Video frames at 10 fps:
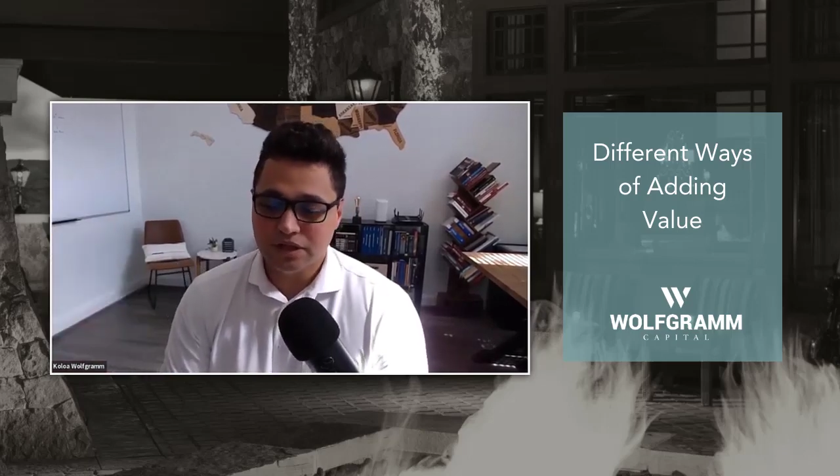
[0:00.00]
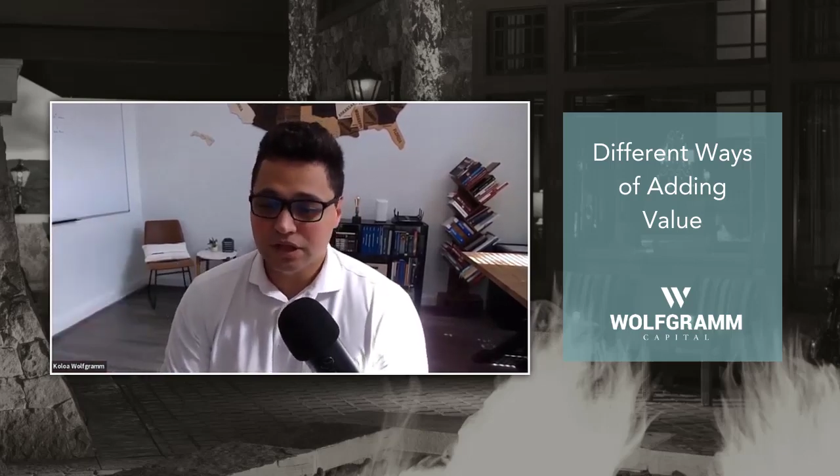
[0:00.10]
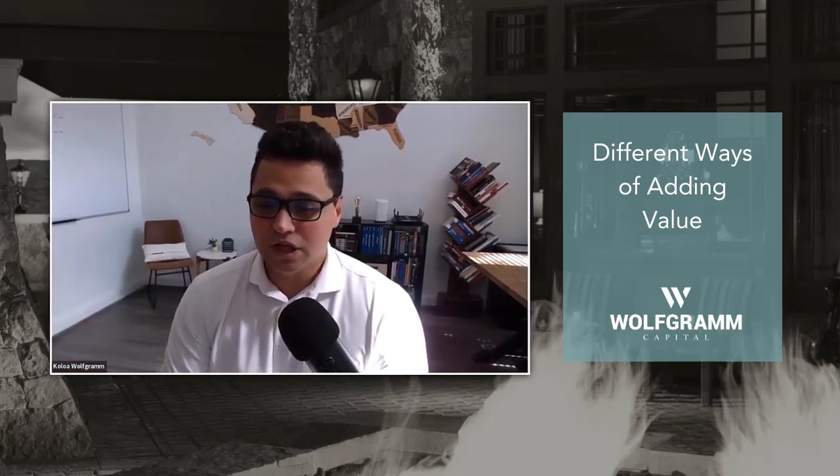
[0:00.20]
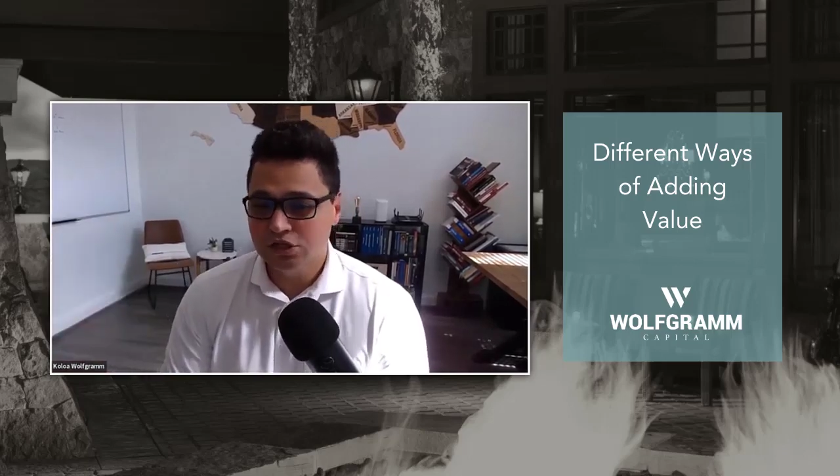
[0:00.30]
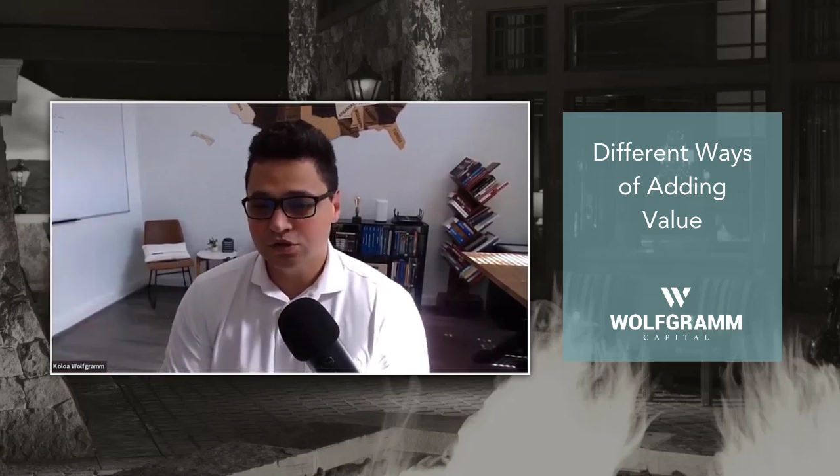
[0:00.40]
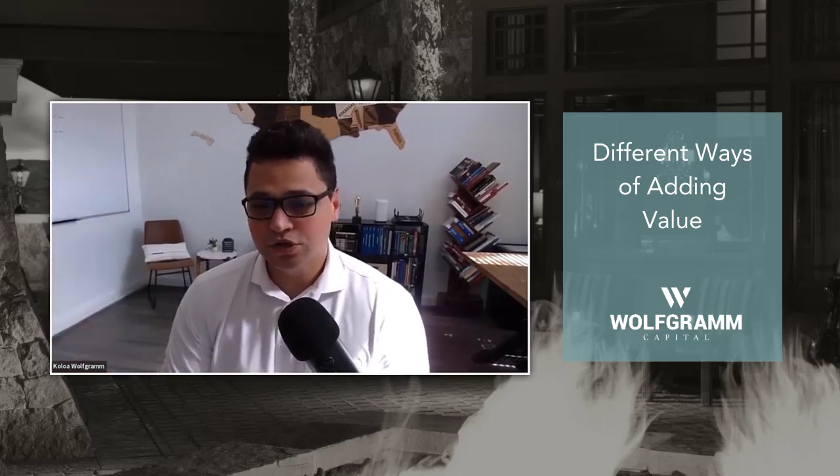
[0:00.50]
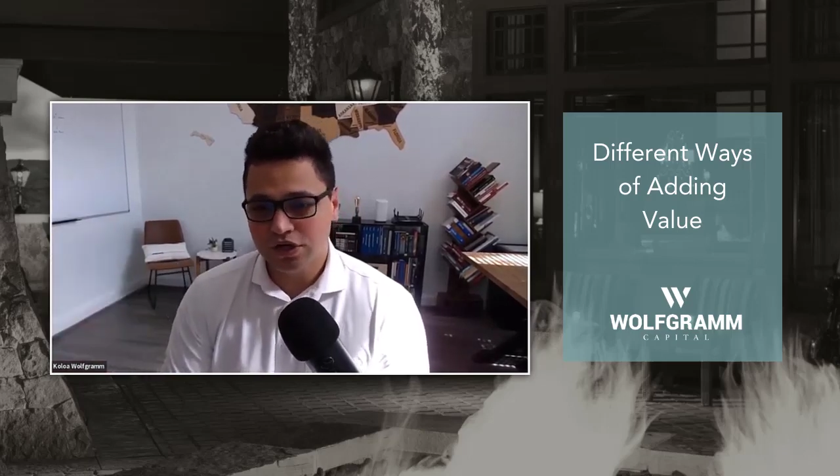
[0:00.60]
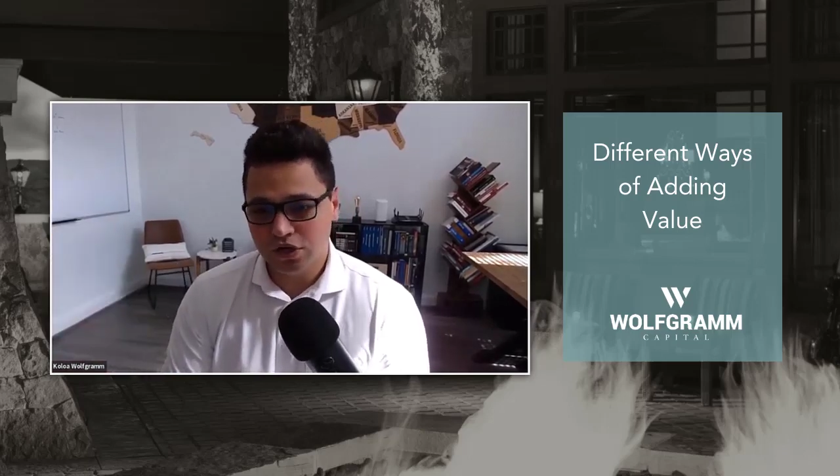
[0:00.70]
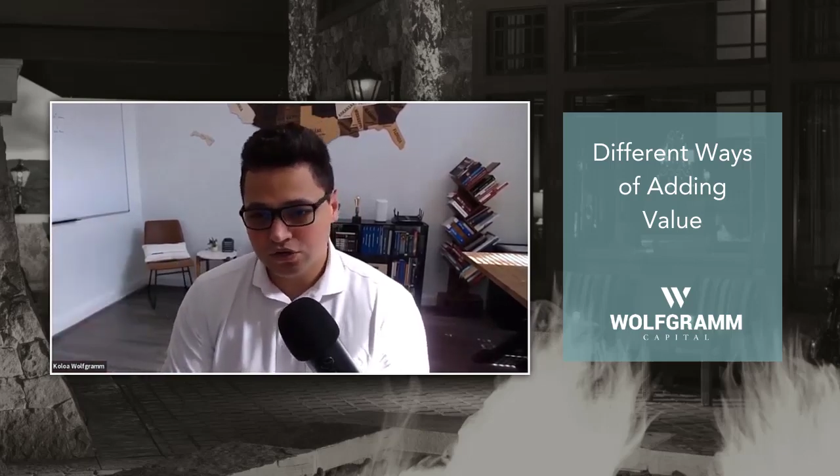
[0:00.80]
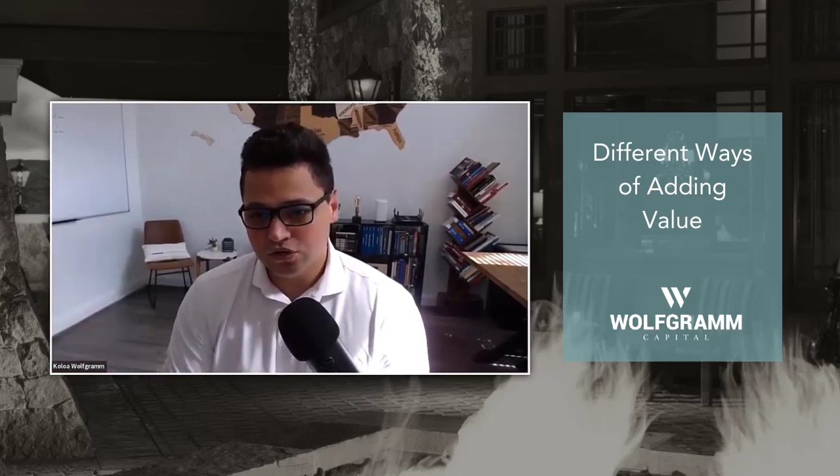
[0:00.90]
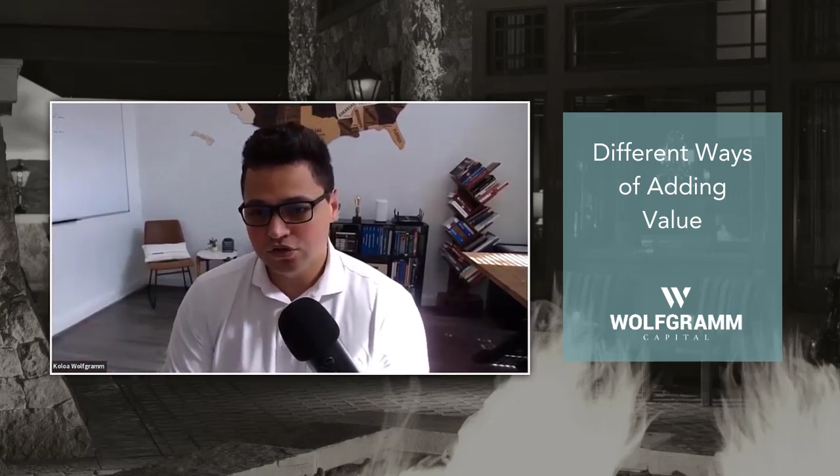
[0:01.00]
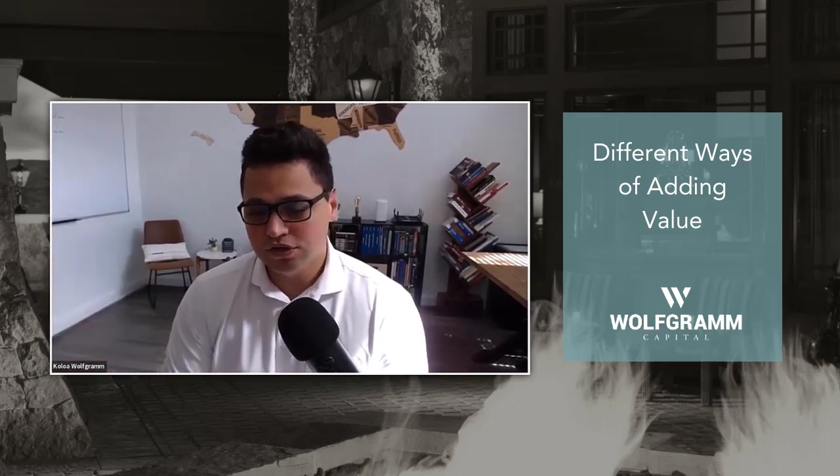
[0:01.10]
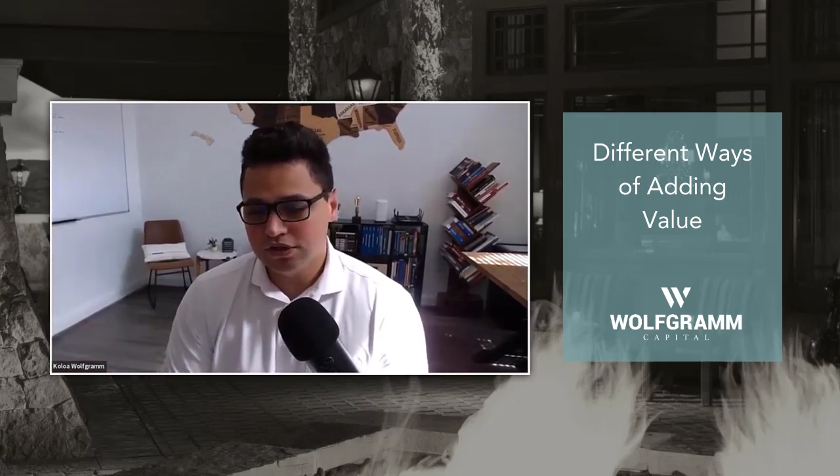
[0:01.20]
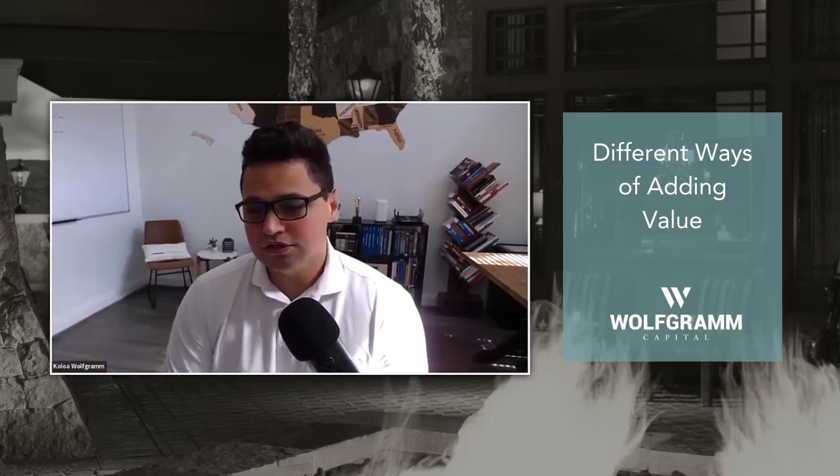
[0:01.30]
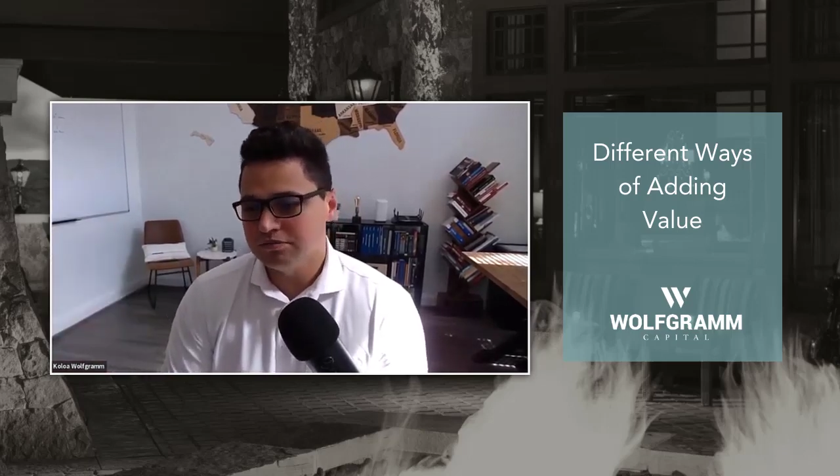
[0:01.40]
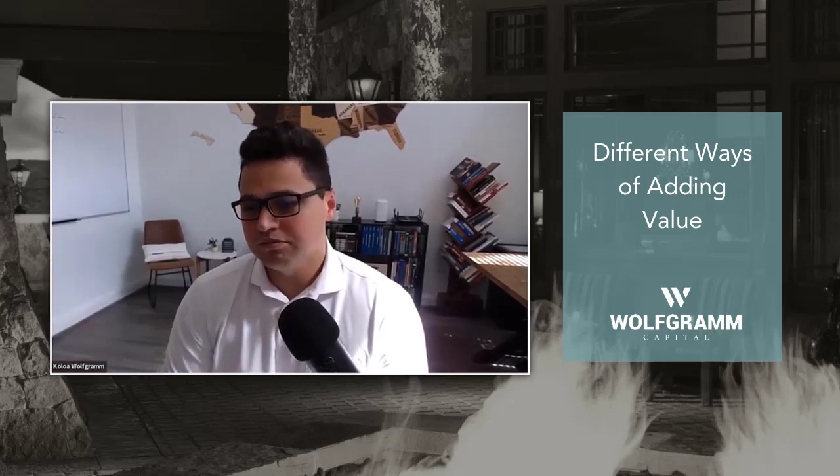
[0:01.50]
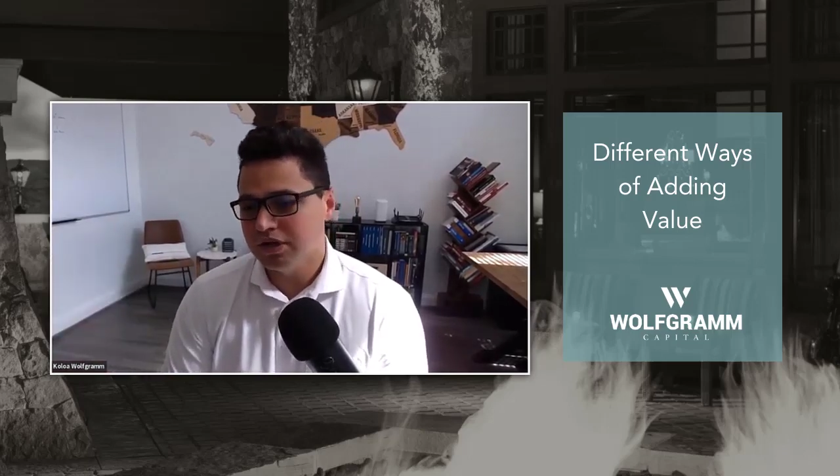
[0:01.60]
Luxury can also do this,